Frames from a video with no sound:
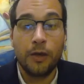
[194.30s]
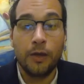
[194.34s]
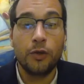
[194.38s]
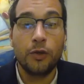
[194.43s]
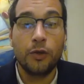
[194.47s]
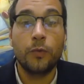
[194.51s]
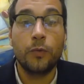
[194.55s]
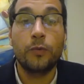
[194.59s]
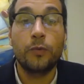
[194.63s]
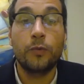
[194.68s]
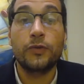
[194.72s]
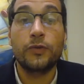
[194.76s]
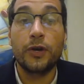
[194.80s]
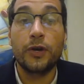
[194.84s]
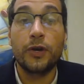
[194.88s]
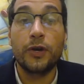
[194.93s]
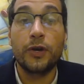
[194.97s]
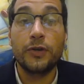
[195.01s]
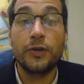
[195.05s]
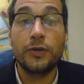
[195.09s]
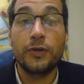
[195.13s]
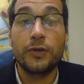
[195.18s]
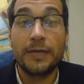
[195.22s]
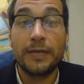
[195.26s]
You will return
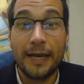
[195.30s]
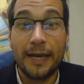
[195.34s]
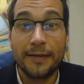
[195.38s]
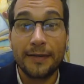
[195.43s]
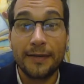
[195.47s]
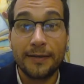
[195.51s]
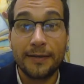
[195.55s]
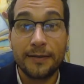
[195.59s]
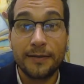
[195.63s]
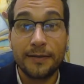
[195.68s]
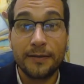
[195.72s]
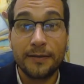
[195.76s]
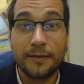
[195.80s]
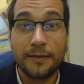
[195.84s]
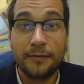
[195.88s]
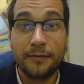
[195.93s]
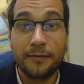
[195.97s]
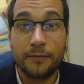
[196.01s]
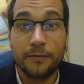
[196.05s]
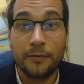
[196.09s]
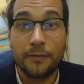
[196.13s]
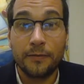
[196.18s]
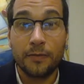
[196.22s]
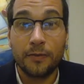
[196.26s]
to your desks.
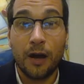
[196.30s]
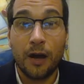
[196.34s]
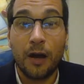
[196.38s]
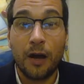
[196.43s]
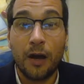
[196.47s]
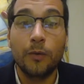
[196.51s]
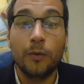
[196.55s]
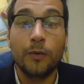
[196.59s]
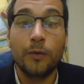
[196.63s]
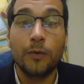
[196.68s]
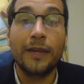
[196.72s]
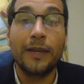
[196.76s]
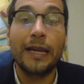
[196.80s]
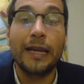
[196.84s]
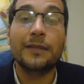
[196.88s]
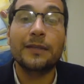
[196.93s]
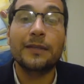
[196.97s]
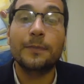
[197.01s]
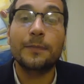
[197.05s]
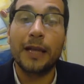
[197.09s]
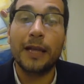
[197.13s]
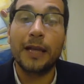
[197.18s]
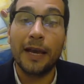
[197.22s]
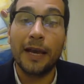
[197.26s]
I will then
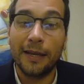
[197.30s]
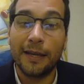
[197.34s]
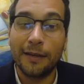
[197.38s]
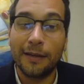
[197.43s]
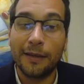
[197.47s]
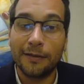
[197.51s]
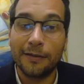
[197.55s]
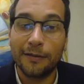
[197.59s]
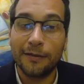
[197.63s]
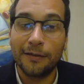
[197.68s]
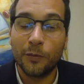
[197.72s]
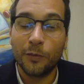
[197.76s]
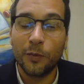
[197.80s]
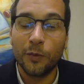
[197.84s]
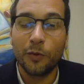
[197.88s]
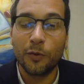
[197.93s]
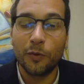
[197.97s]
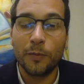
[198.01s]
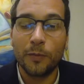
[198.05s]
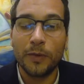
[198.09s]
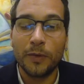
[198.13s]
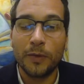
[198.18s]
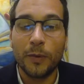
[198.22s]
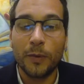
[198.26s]
explain what you'll
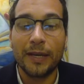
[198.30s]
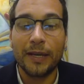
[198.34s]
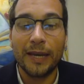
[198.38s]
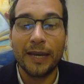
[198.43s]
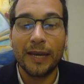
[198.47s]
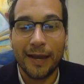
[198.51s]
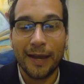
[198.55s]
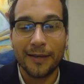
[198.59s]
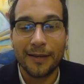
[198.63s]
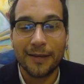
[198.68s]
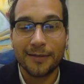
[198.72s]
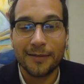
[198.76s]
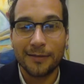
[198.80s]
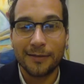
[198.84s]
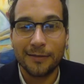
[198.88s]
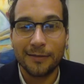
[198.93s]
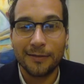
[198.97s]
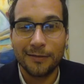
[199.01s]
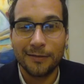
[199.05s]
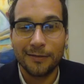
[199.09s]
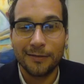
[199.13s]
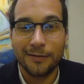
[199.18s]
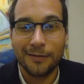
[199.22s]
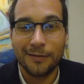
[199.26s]
be doing next
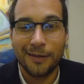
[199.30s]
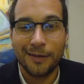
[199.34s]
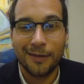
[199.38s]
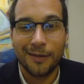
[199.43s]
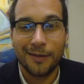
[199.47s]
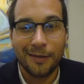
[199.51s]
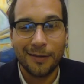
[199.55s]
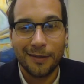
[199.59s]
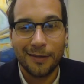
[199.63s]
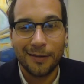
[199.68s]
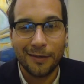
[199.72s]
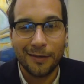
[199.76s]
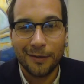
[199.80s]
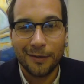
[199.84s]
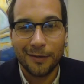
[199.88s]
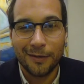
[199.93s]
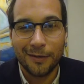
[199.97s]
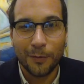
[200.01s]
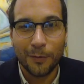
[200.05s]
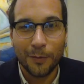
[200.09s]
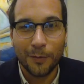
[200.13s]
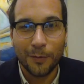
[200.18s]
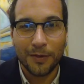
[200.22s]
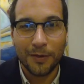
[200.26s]

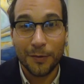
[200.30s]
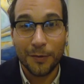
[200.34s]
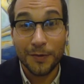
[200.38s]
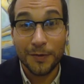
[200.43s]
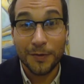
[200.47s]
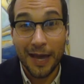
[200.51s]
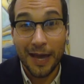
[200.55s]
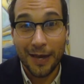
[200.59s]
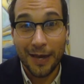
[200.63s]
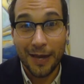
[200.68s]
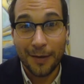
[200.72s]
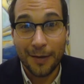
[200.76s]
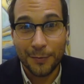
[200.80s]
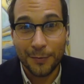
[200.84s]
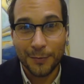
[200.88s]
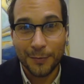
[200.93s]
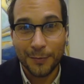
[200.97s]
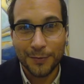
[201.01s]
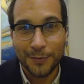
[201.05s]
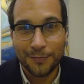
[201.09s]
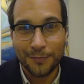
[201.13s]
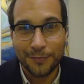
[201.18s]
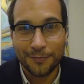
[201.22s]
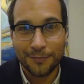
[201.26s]
with those
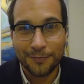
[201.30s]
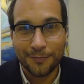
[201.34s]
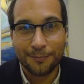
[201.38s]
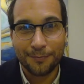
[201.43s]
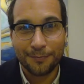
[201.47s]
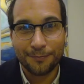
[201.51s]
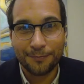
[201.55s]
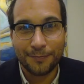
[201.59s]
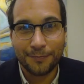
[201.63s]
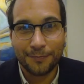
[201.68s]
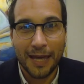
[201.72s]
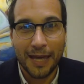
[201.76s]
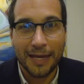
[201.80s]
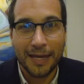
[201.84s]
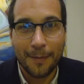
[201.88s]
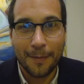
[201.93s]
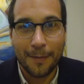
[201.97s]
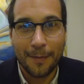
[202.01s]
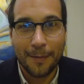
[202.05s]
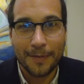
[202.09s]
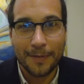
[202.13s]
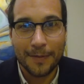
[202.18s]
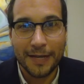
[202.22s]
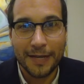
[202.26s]
animals and
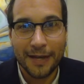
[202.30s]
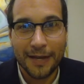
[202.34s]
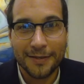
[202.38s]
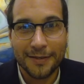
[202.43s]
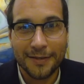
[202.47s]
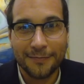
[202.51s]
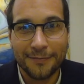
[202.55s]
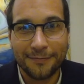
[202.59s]
habitats.